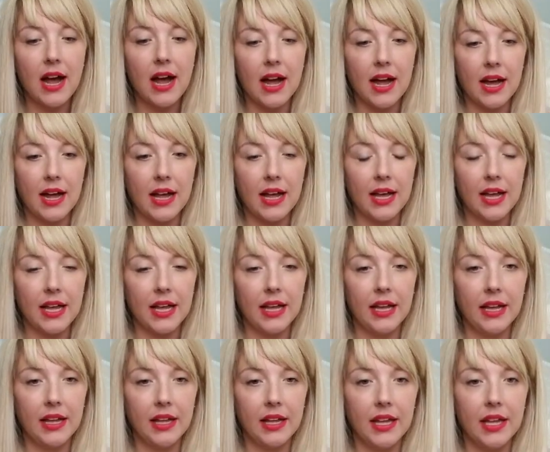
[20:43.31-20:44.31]

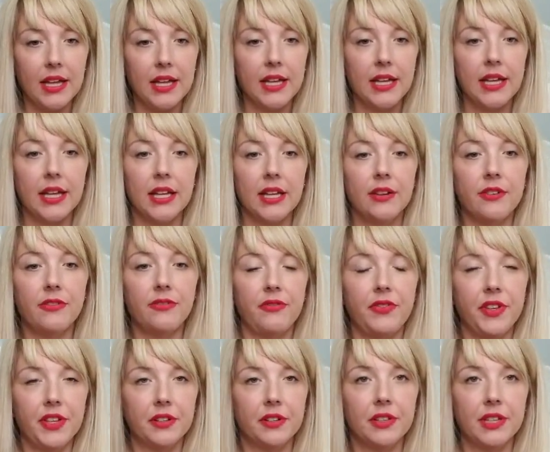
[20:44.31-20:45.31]
I can
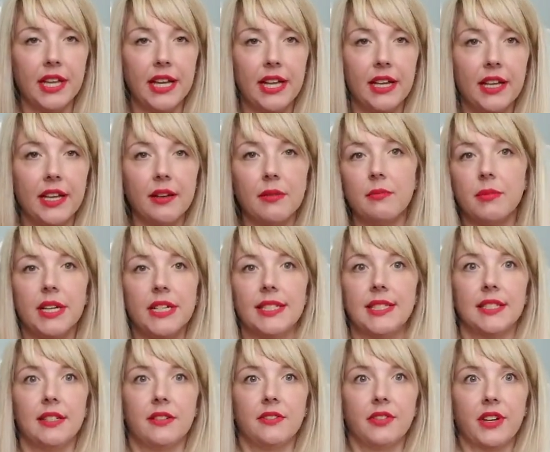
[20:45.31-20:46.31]
feel like
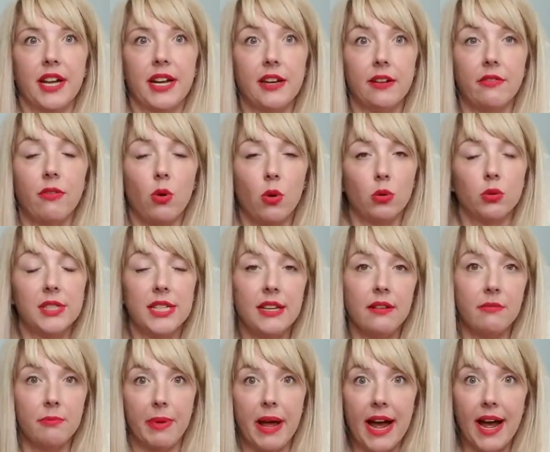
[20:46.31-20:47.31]
myself kind of
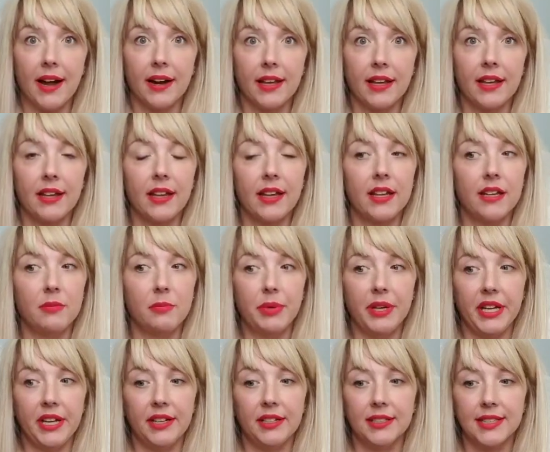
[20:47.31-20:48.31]
holding back and
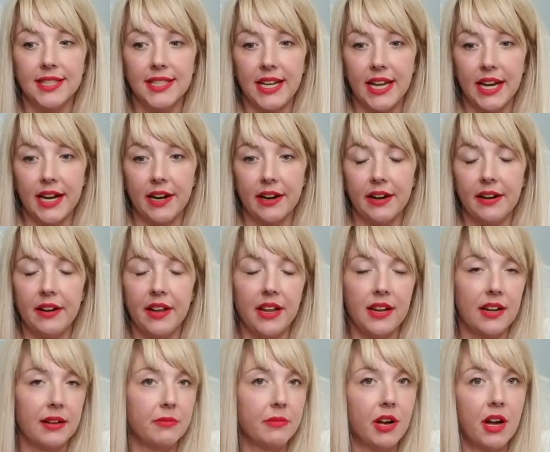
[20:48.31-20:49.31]
being scared,
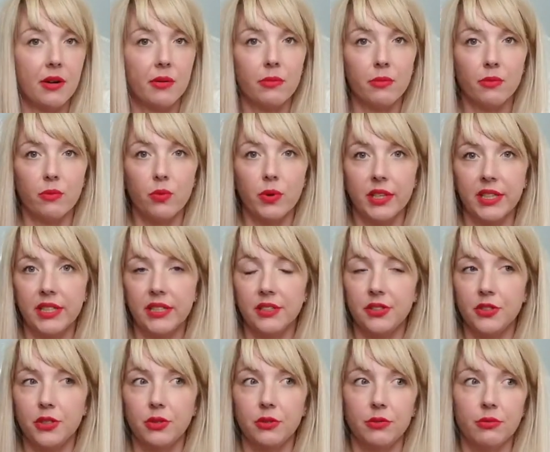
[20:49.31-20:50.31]
and I'm not willing
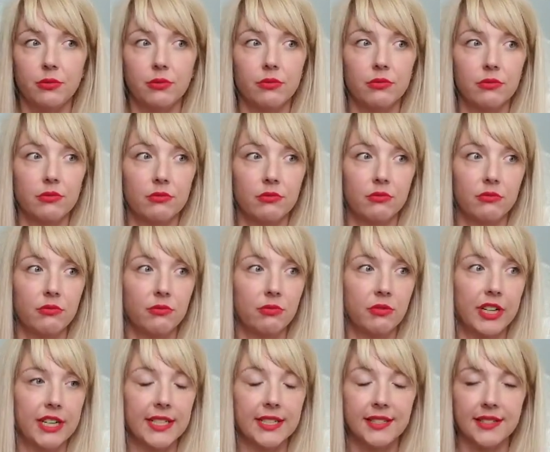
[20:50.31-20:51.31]
to
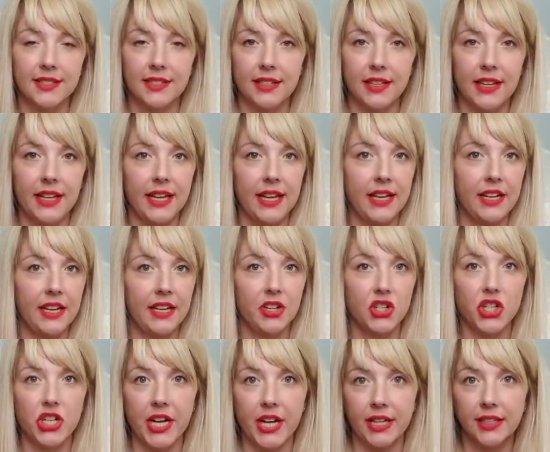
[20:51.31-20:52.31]
risk any
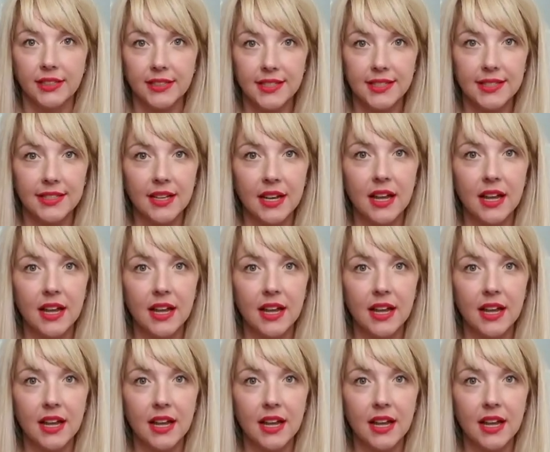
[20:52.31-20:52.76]
chance